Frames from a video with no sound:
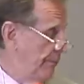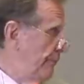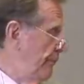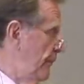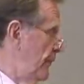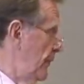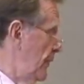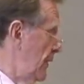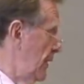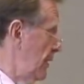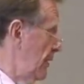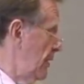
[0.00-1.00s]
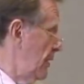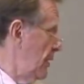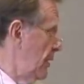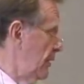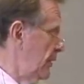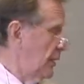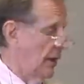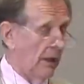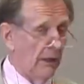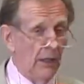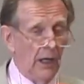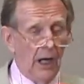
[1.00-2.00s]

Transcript: hmm? I think yeah.